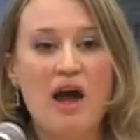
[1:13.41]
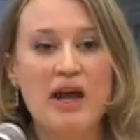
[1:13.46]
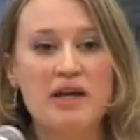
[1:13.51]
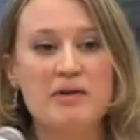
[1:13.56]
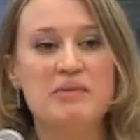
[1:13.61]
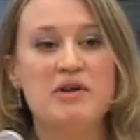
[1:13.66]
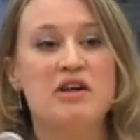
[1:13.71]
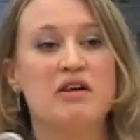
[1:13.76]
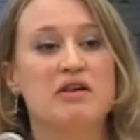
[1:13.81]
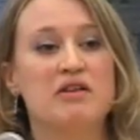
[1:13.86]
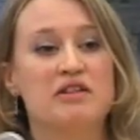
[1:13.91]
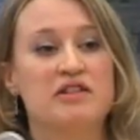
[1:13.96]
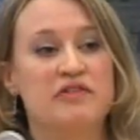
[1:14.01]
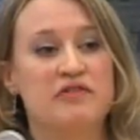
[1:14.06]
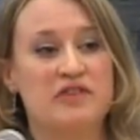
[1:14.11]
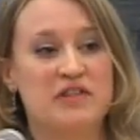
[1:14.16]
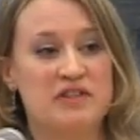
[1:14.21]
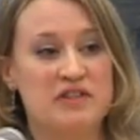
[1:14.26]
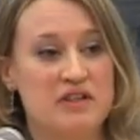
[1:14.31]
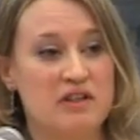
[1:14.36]
I am here to
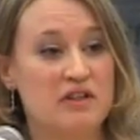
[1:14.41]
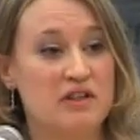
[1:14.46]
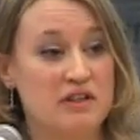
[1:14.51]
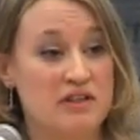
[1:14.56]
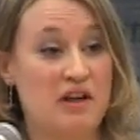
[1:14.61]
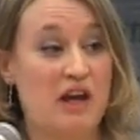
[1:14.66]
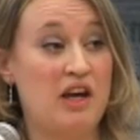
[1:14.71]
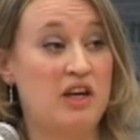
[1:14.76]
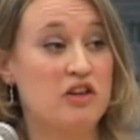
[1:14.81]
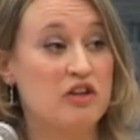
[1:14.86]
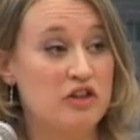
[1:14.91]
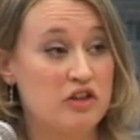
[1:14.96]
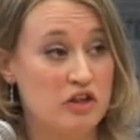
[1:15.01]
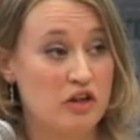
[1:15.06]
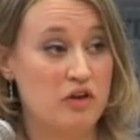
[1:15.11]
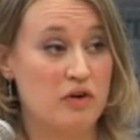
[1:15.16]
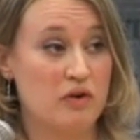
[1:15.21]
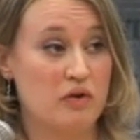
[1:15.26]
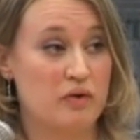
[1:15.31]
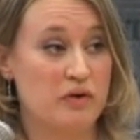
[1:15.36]
facilitate
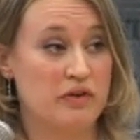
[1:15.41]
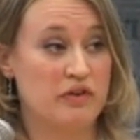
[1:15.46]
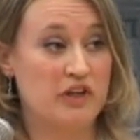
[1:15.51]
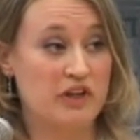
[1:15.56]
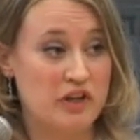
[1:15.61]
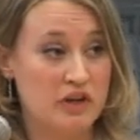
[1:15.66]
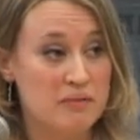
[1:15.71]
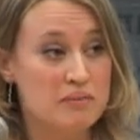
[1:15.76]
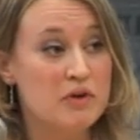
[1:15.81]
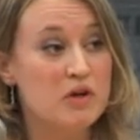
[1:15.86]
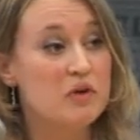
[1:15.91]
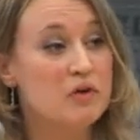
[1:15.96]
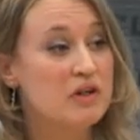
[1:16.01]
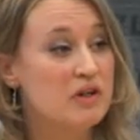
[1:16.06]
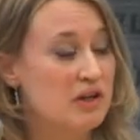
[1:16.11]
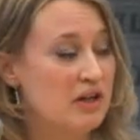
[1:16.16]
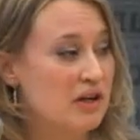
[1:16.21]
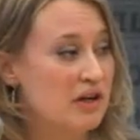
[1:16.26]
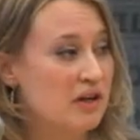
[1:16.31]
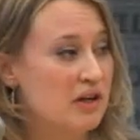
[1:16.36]
you, the
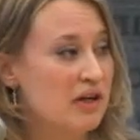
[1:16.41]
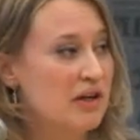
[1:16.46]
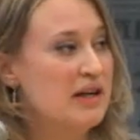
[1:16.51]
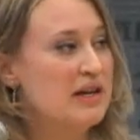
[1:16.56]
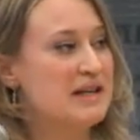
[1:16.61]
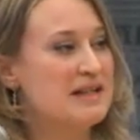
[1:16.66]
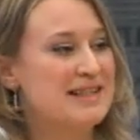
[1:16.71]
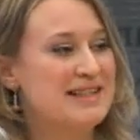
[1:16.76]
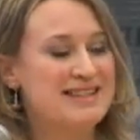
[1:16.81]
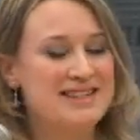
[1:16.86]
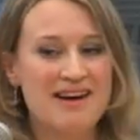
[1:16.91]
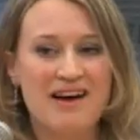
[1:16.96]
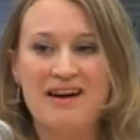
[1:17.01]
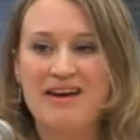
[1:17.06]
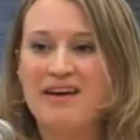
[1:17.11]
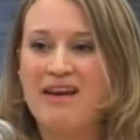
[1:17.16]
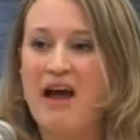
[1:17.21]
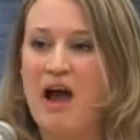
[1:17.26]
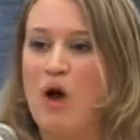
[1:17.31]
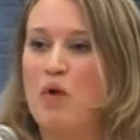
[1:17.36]
community,
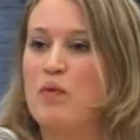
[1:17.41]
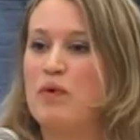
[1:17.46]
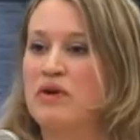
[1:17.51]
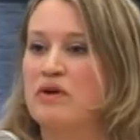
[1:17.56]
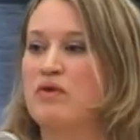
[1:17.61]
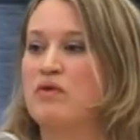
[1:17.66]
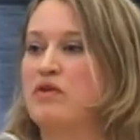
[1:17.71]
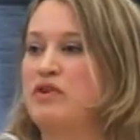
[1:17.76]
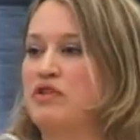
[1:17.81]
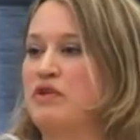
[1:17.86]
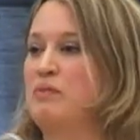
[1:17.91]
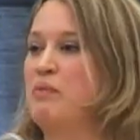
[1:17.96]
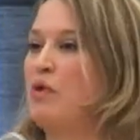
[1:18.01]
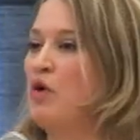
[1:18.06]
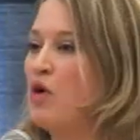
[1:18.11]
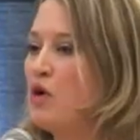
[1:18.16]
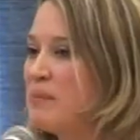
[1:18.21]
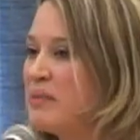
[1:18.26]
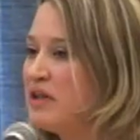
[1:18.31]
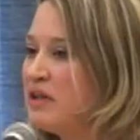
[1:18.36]
deciding how we are going to
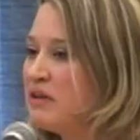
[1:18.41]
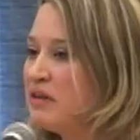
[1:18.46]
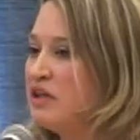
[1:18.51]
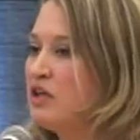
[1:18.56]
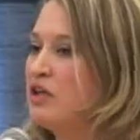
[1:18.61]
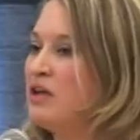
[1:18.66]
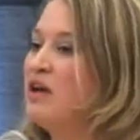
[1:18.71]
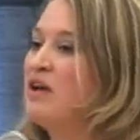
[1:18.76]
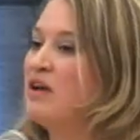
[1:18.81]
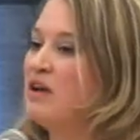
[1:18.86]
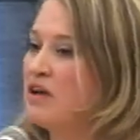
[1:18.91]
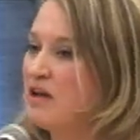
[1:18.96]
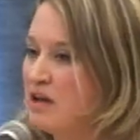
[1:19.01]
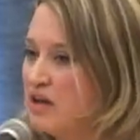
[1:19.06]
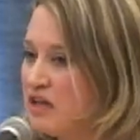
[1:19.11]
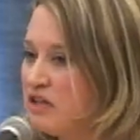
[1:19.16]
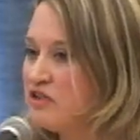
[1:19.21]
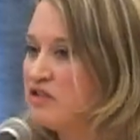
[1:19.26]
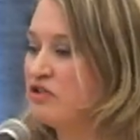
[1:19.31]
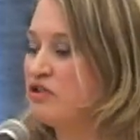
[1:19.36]
permanently
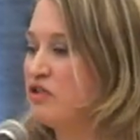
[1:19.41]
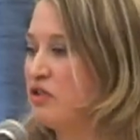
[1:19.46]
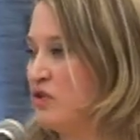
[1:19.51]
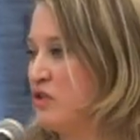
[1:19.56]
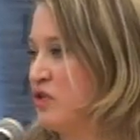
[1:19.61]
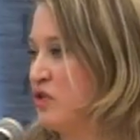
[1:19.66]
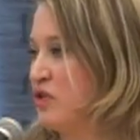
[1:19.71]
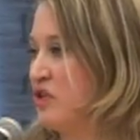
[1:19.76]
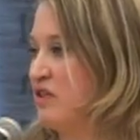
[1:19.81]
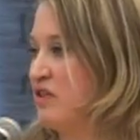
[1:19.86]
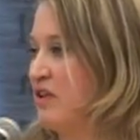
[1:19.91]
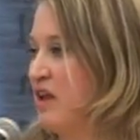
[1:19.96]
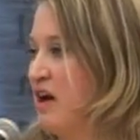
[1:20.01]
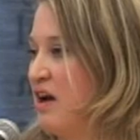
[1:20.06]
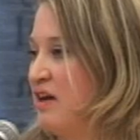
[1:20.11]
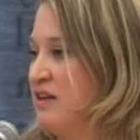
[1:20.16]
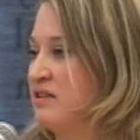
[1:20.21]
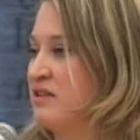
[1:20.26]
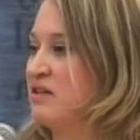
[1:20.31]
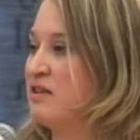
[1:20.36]

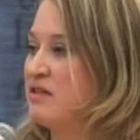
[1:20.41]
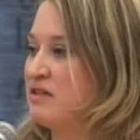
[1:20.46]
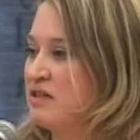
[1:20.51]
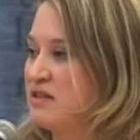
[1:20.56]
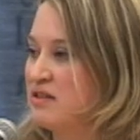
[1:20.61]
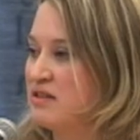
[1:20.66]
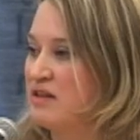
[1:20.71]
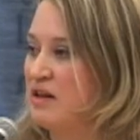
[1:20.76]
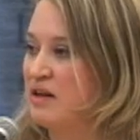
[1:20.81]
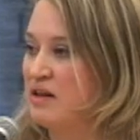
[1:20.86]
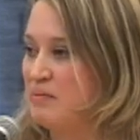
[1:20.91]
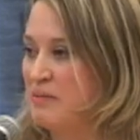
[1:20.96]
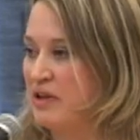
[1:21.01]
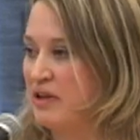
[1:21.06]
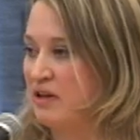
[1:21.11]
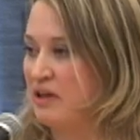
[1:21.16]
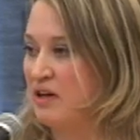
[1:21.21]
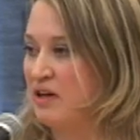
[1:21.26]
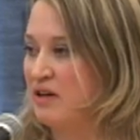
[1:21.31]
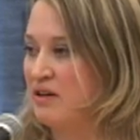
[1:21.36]
institutionalize
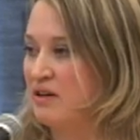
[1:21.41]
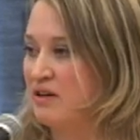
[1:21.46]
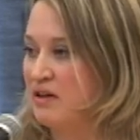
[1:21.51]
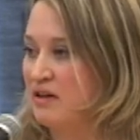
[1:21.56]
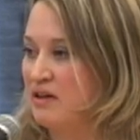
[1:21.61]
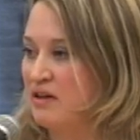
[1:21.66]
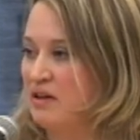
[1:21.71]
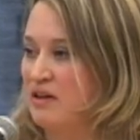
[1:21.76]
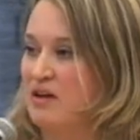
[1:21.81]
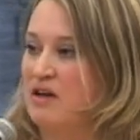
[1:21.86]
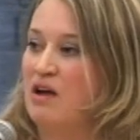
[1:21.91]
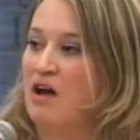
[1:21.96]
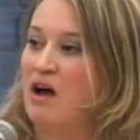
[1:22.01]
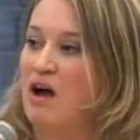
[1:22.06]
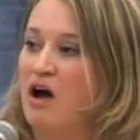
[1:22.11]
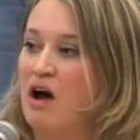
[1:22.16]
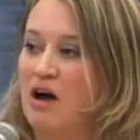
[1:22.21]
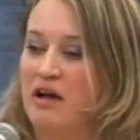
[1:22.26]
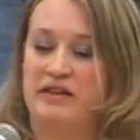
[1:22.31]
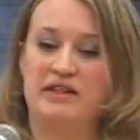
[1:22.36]
sustainability
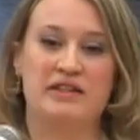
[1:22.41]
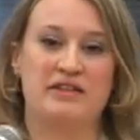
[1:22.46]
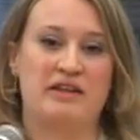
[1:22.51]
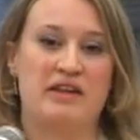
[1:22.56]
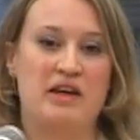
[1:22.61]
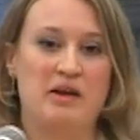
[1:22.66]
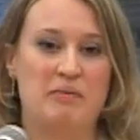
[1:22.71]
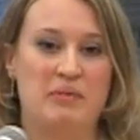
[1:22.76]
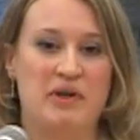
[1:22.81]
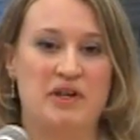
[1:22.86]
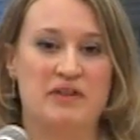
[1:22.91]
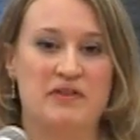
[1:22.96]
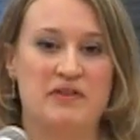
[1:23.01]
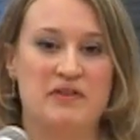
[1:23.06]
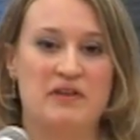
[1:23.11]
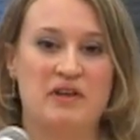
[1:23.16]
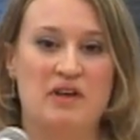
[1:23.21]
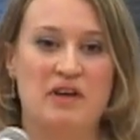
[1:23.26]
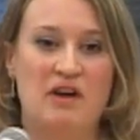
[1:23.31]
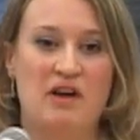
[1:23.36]
on this
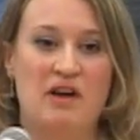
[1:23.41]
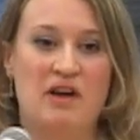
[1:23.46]
campus.